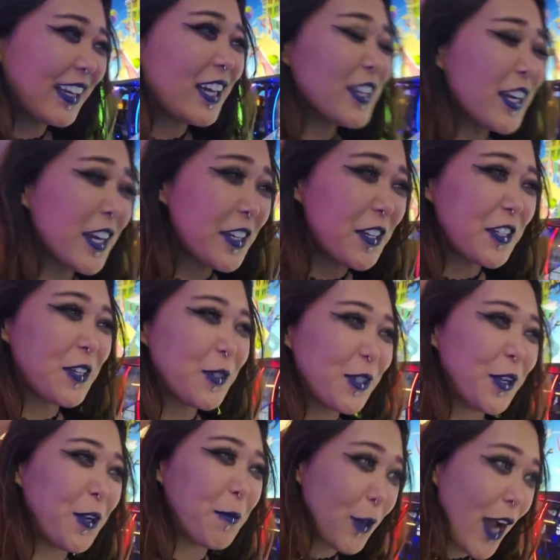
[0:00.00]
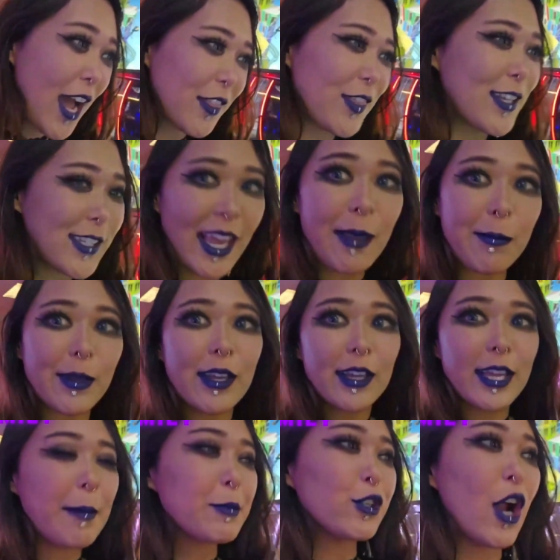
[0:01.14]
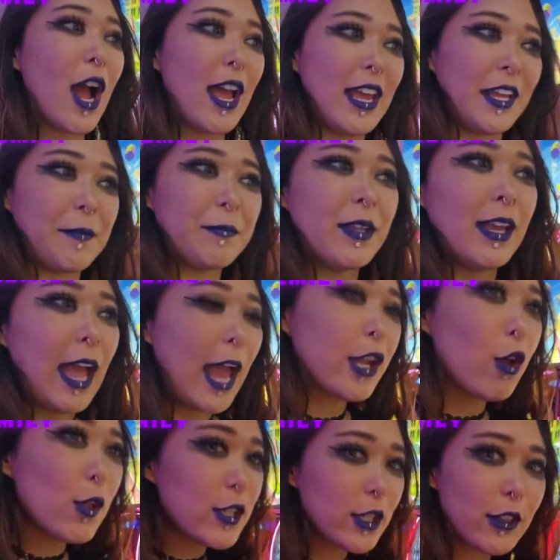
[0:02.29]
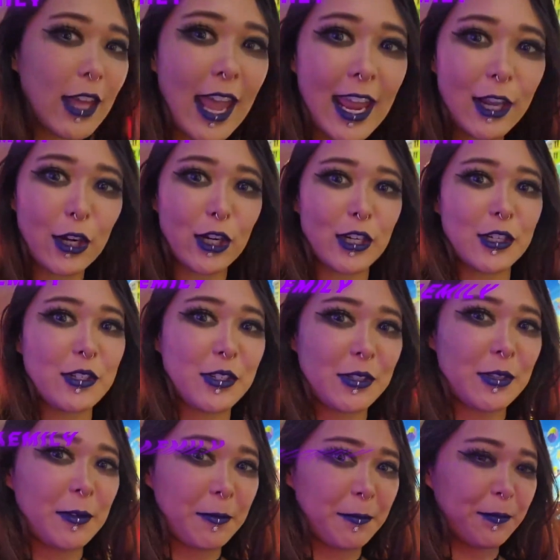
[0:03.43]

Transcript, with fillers: Go look at your YouTube. You got this. Keep trying. And don't listen to the haters.